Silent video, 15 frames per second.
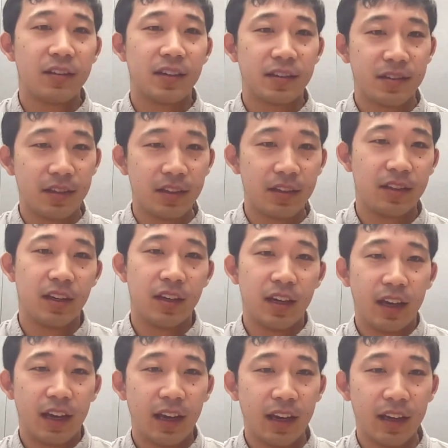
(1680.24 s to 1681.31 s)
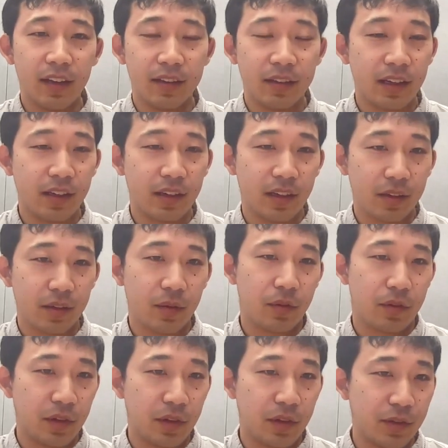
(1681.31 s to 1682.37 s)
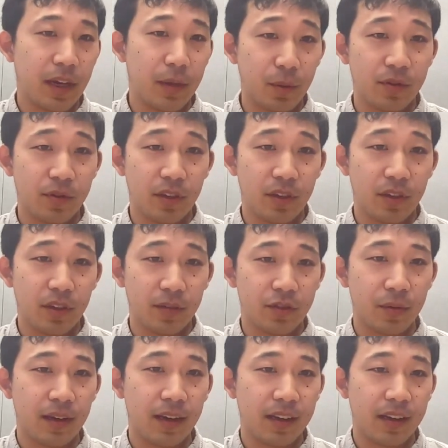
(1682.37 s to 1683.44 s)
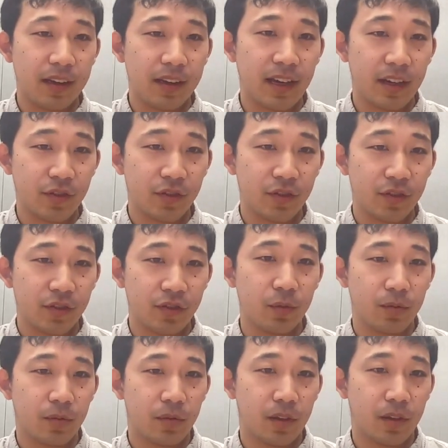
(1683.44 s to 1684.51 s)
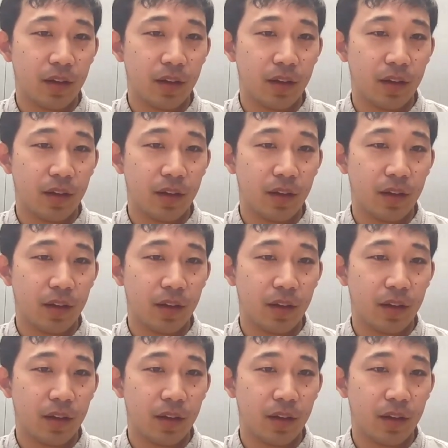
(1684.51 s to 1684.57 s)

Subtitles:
technique, and these papers have shown that it's actually